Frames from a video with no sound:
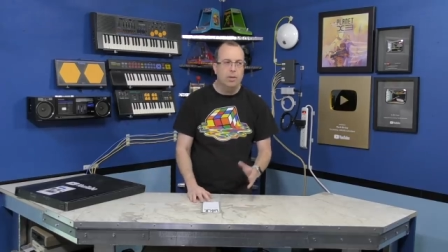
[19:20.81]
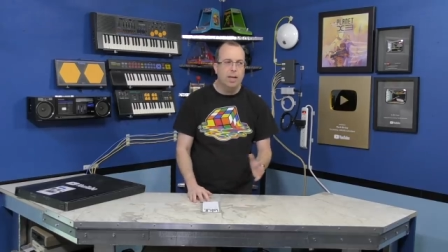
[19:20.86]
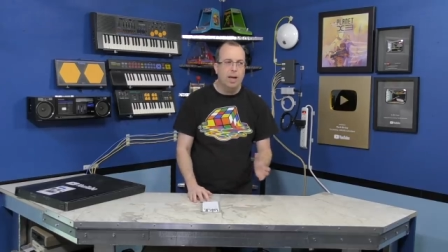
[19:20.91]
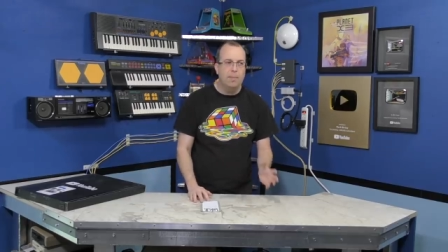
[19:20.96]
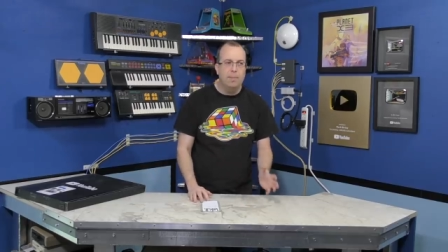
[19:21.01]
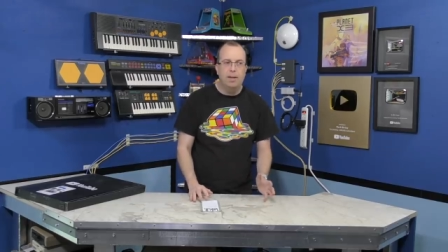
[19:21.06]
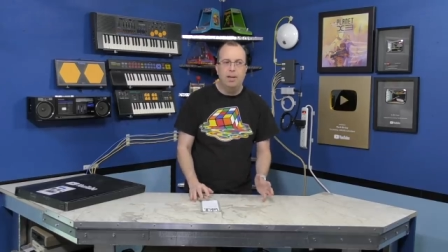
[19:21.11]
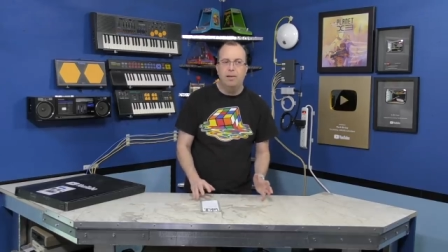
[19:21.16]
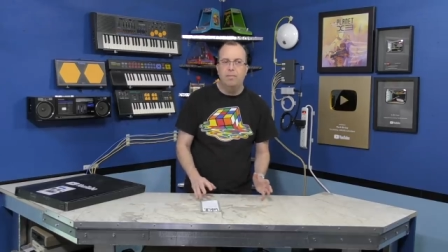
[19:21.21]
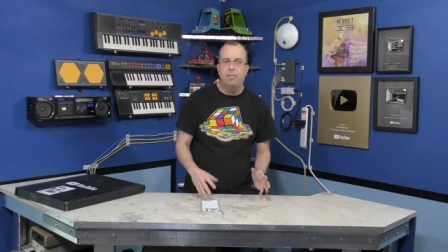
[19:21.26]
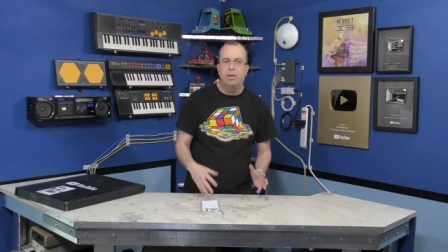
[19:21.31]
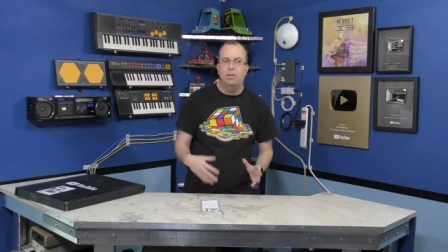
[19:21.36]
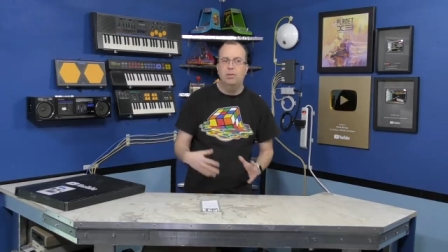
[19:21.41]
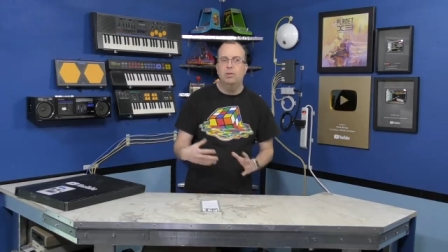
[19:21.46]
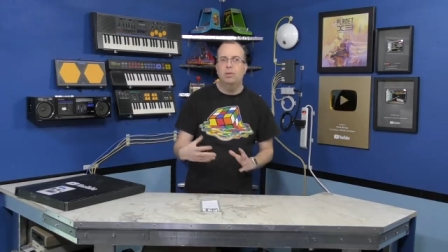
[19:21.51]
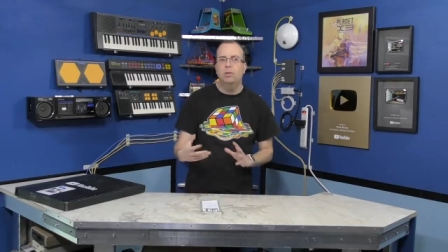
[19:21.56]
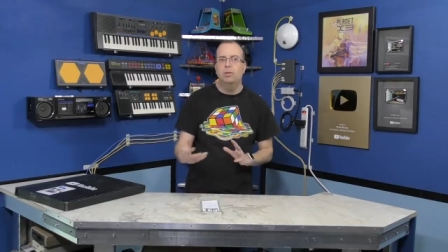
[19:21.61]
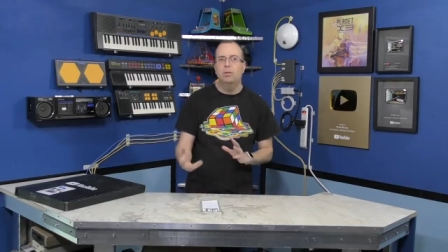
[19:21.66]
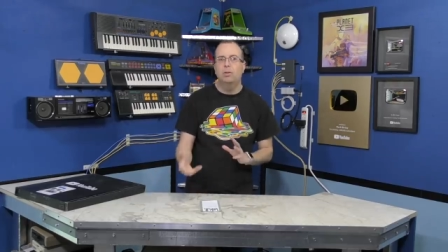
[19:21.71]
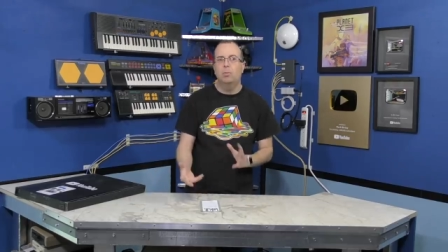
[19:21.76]
gaming
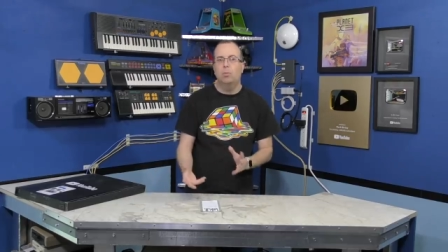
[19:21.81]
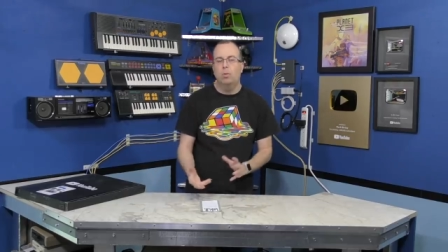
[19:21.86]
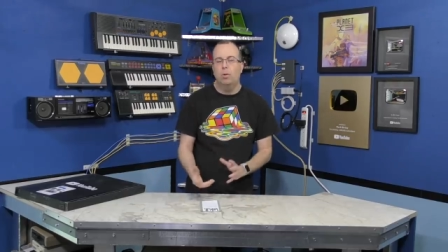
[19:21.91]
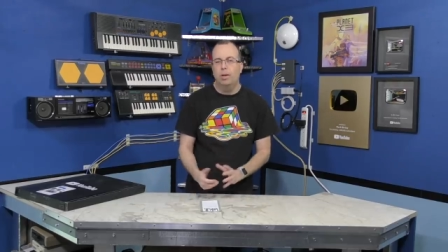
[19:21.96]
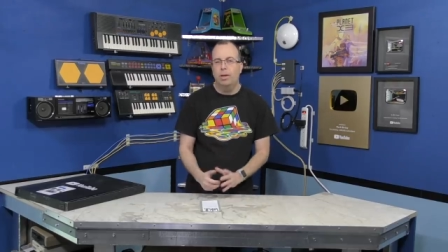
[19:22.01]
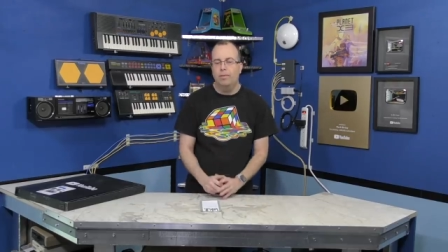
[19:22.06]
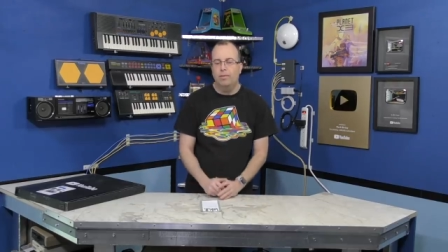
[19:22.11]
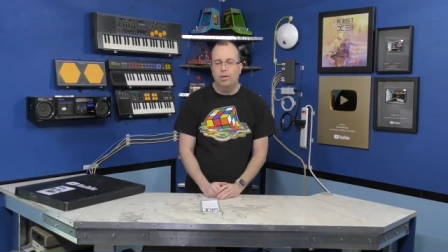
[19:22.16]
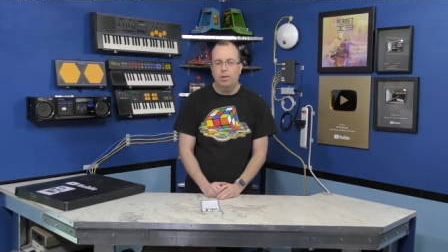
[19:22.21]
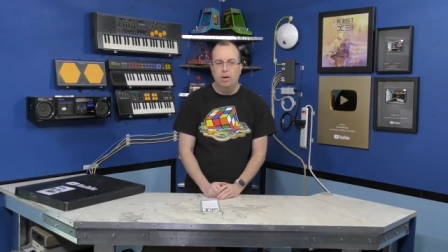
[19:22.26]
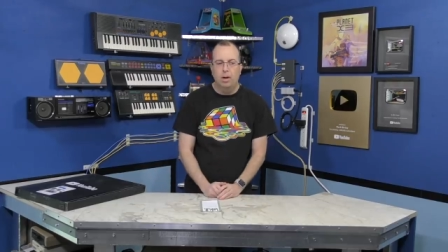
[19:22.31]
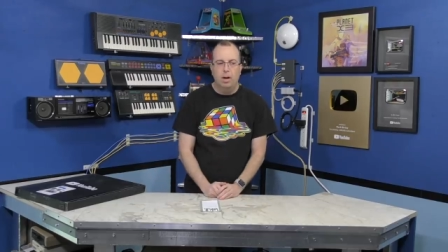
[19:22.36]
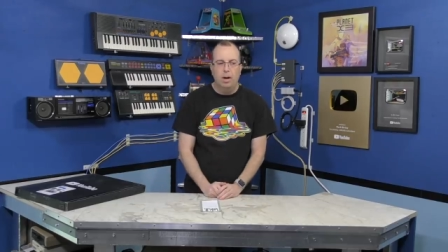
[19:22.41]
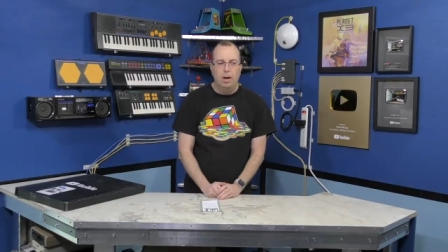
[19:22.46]
convention or whatever,